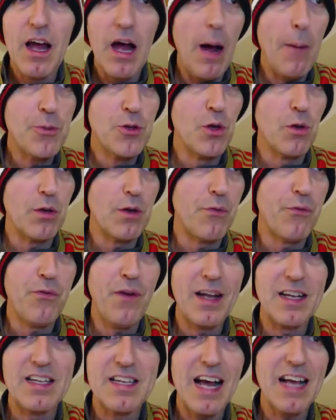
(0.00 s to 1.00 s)
Absolutely
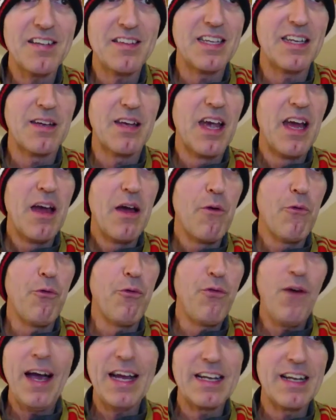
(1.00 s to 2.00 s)
fantastic
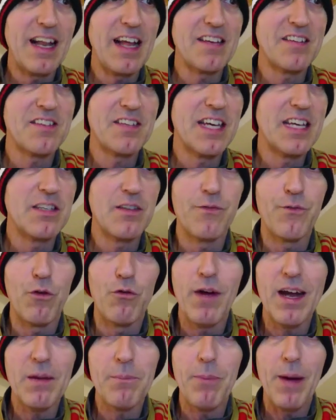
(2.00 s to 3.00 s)
find last season for
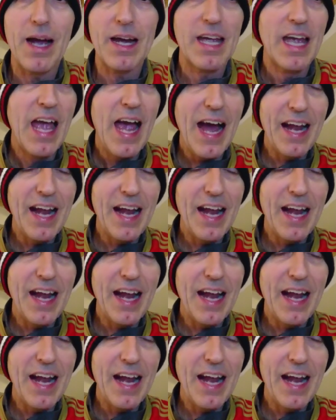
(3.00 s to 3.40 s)
right back.